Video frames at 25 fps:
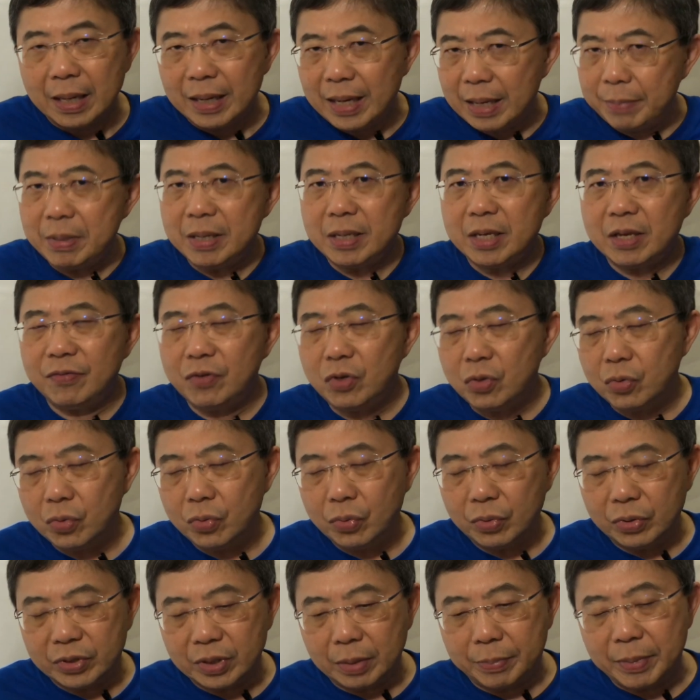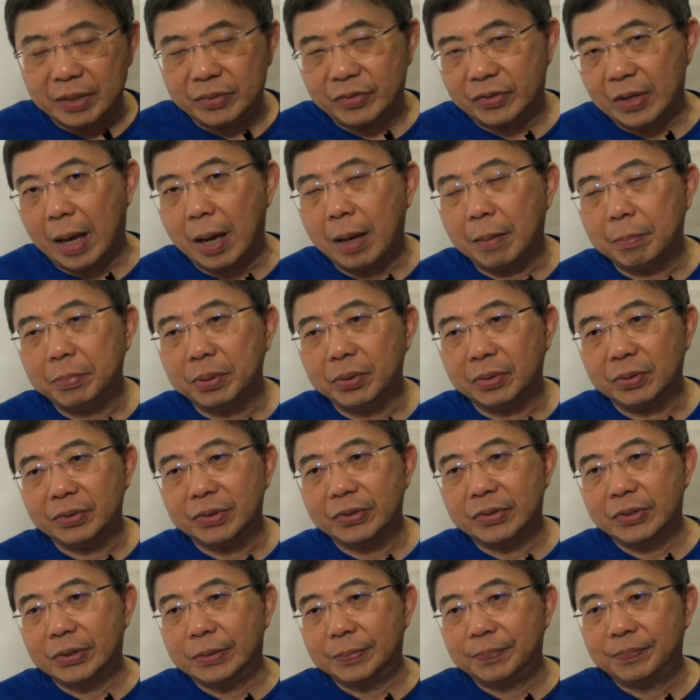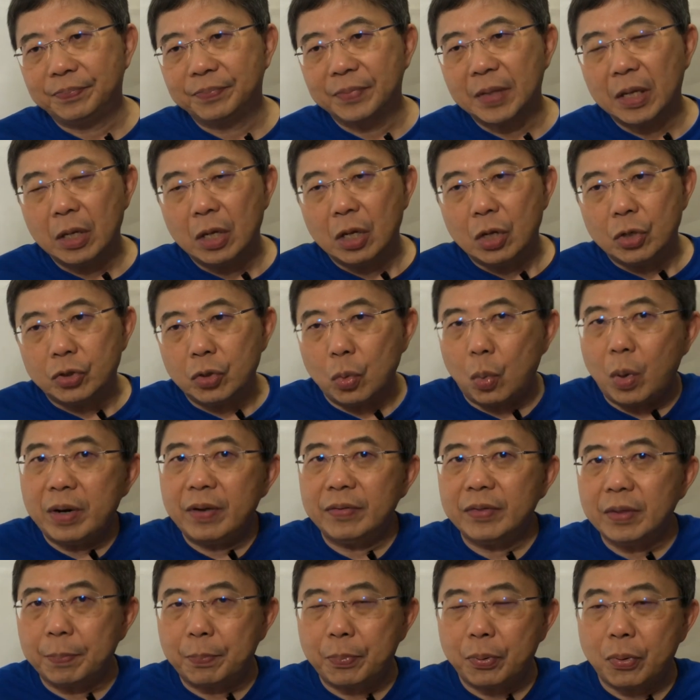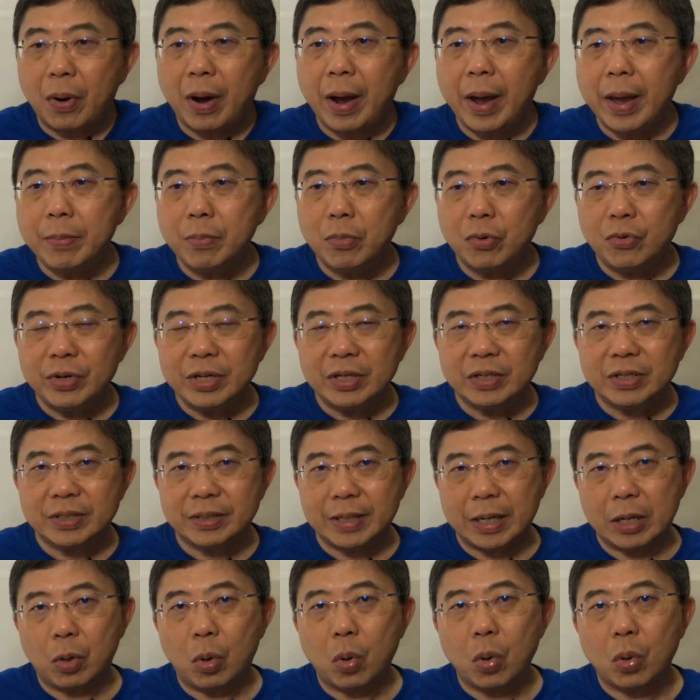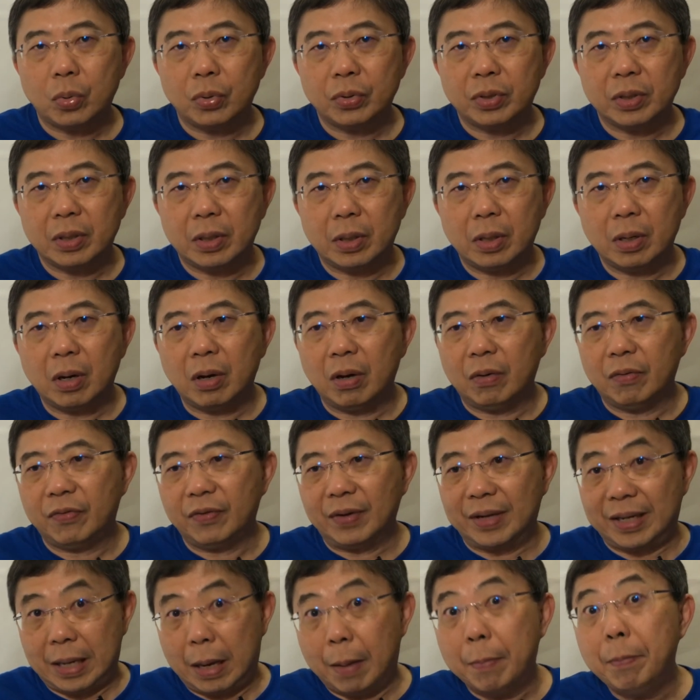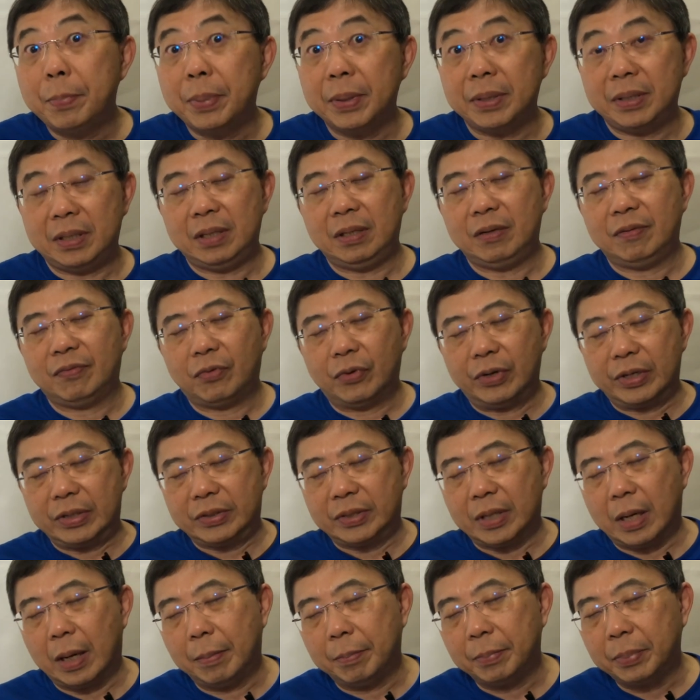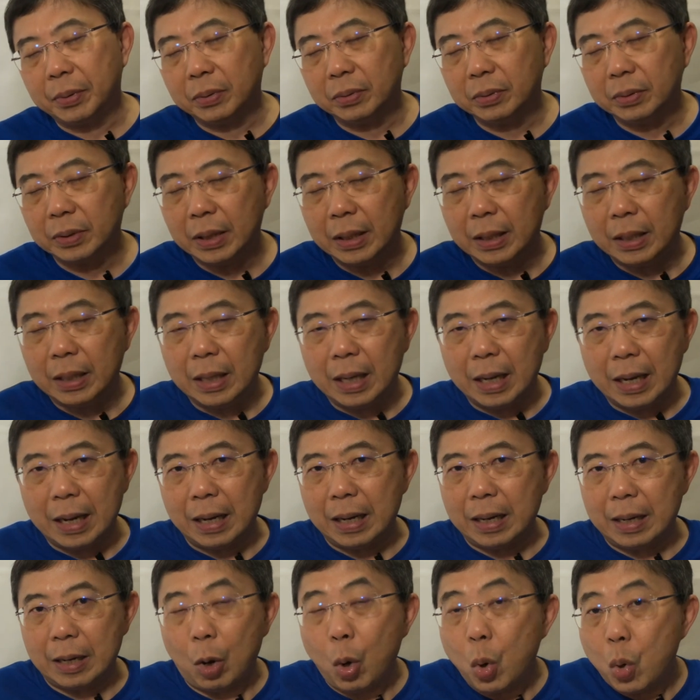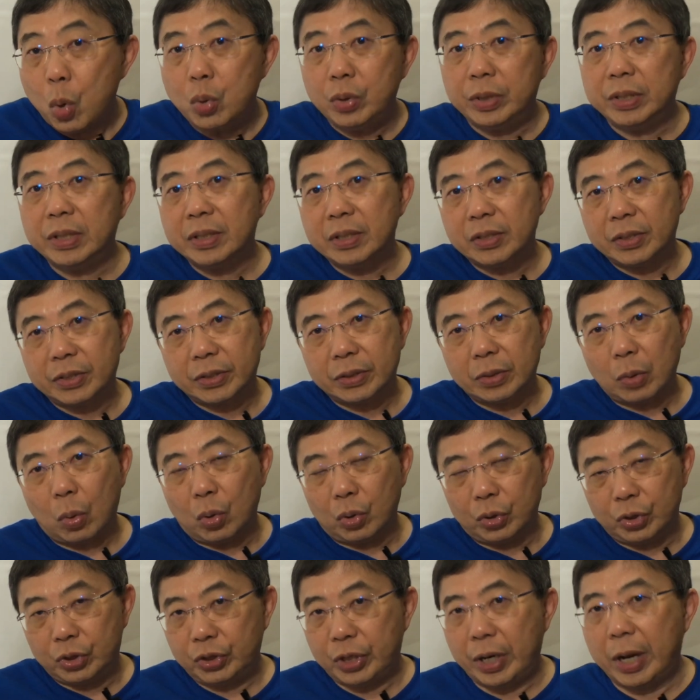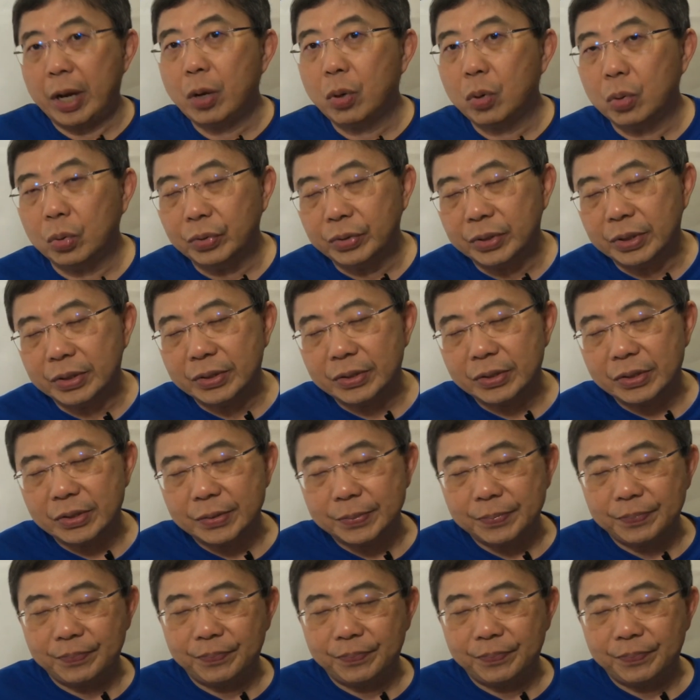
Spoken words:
Let me give you some examples. So one of the primary stakeholders of a company, for example, are owners or shareholders.